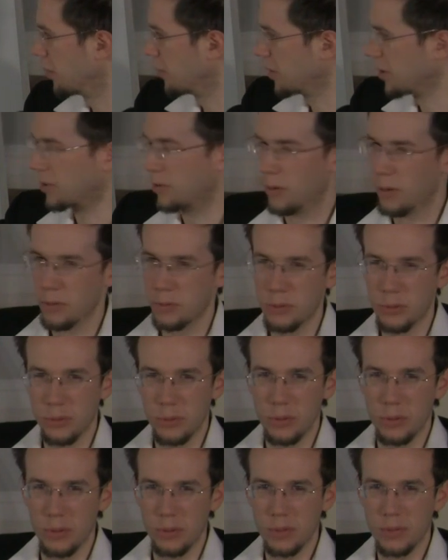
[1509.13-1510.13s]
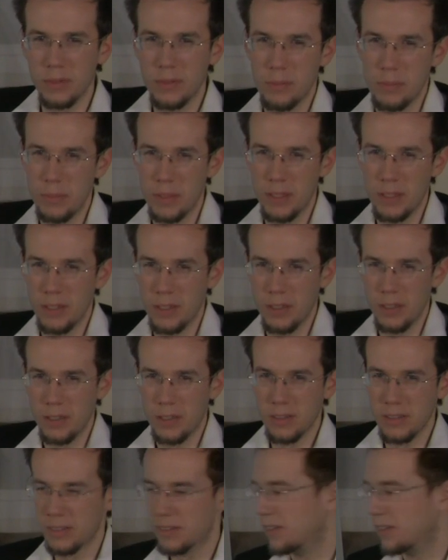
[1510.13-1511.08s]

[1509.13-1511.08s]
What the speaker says: did we go to? B.